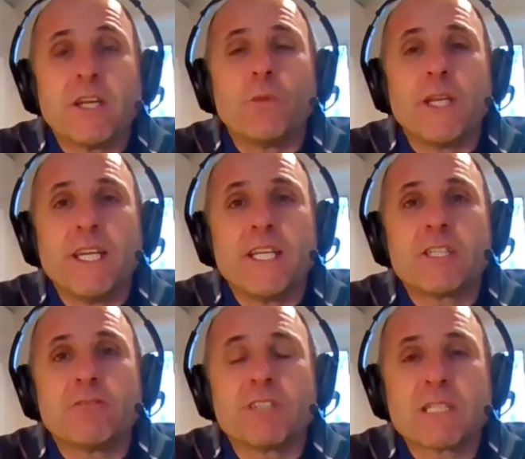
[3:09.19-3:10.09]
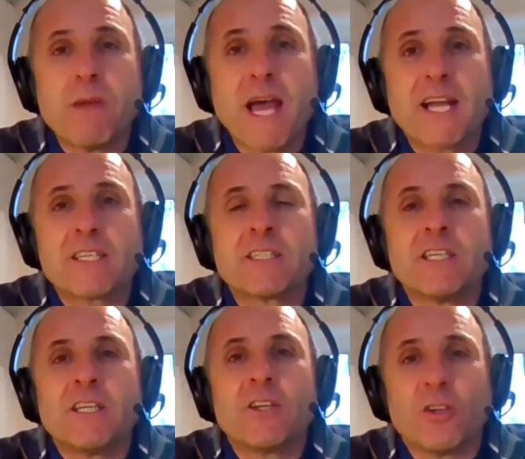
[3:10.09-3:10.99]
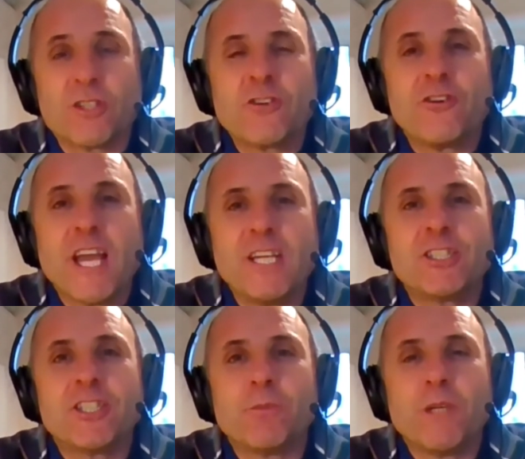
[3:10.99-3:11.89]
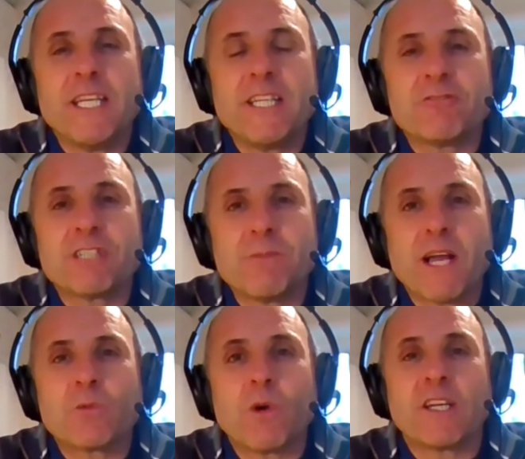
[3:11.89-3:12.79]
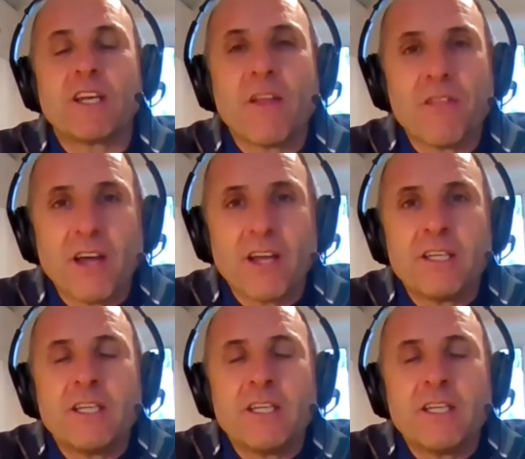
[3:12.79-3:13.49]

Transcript: and we need to respect God's creation, and we need to respect one another